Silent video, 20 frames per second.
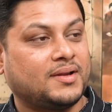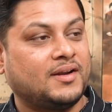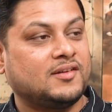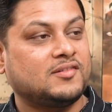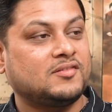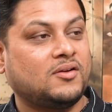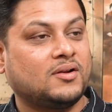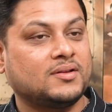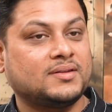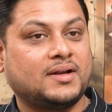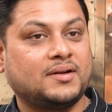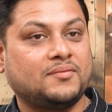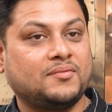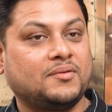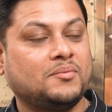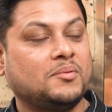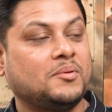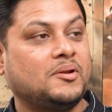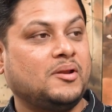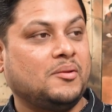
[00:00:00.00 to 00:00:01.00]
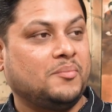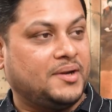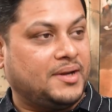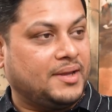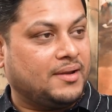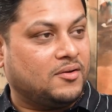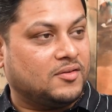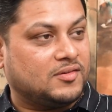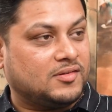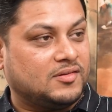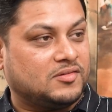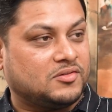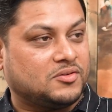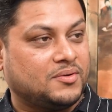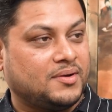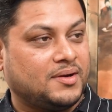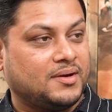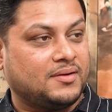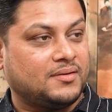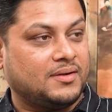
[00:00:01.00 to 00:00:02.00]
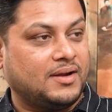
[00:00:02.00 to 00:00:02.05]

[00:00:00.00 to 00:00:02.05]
It's not that we will be limiting ourselves to it.